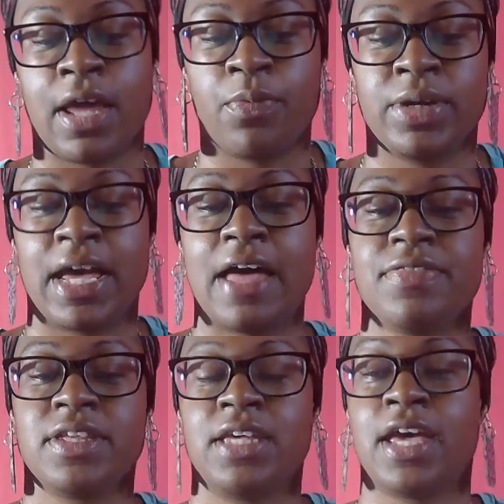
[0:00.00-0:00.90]
Now, we
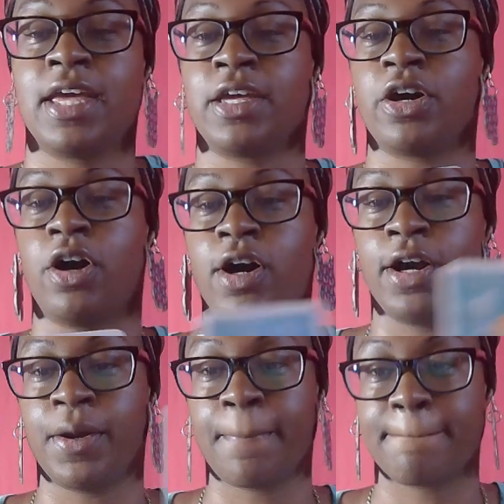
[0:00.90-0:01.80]
got the Yang
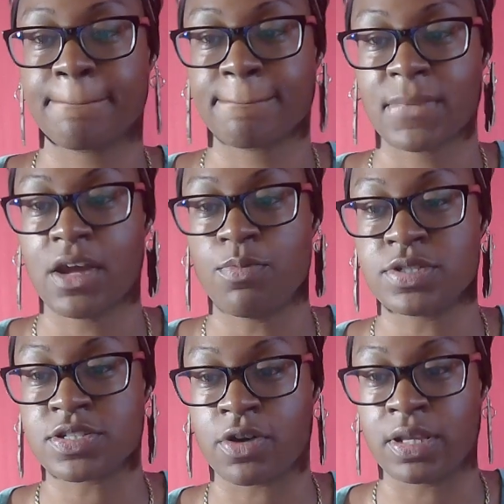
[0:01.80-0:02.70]
card,
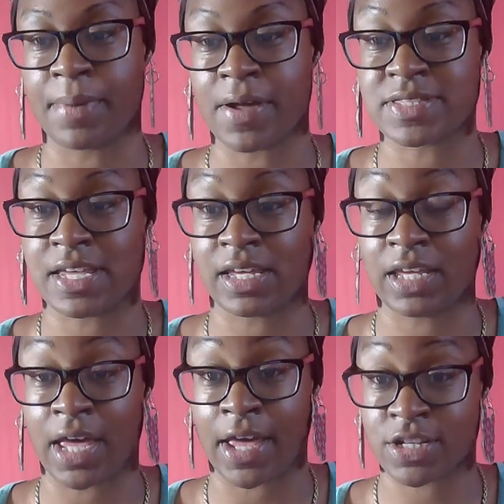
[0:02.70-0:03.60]
which is all about
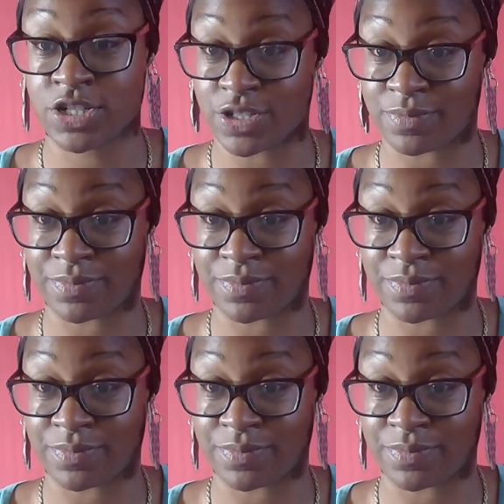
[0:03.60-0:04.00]
taking action.